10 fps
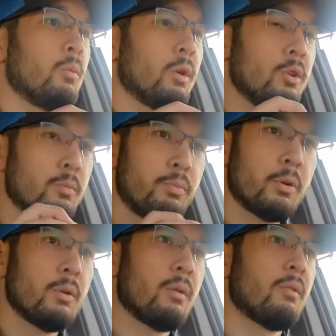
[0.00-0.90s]
and you
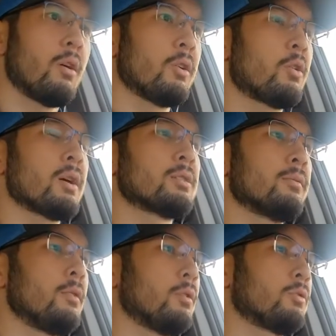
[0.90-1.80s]
put
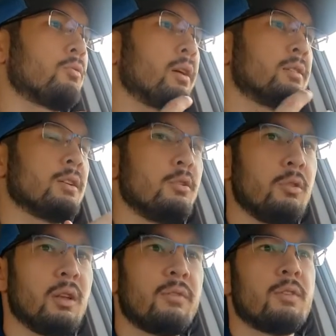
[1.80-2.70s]
aggressive all-terrains and you
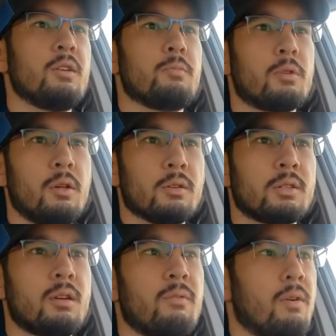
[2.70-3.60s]
lift it, you put all this
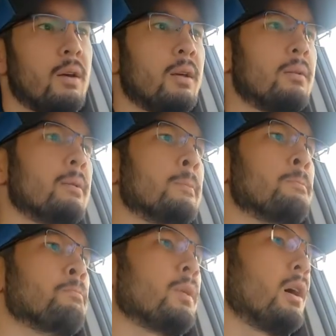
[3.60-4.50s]
stuff on it.
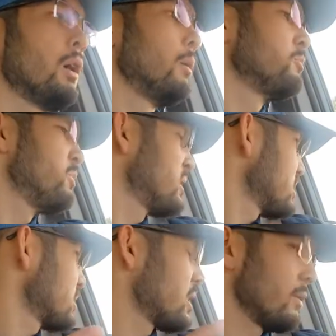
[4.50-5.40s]
Because
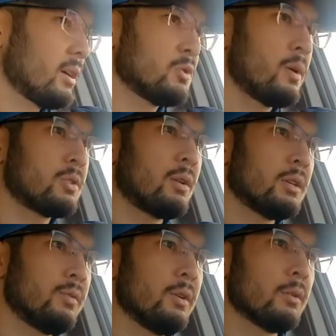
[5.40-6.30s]
it's kind of like a
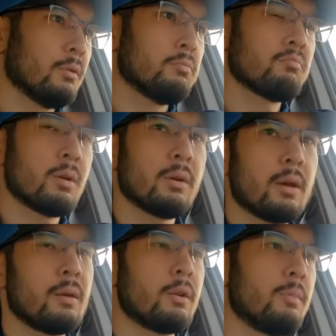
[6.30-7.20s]
specialized vehicle.
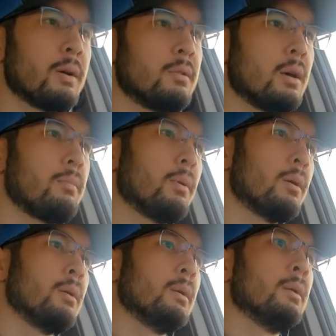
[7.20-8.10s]
Okay, you might do that,
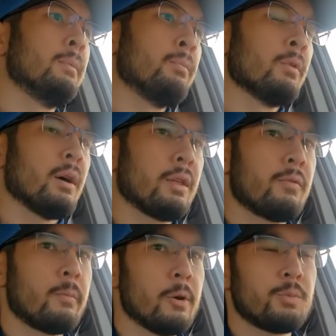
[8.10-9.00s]
but I
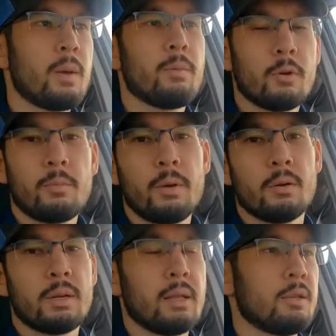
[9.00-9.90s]
think for most people it'll be
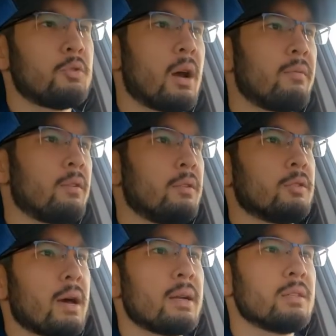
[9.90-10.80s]
your daily driver. And
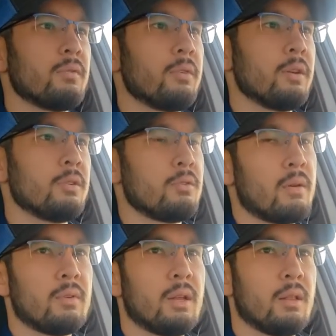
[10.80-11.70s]
so how does it fit into your
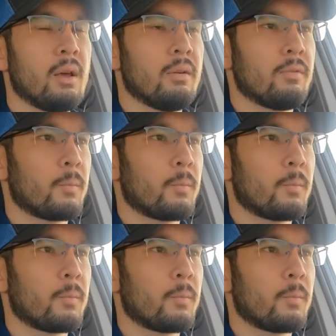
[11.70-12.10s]
everyday life?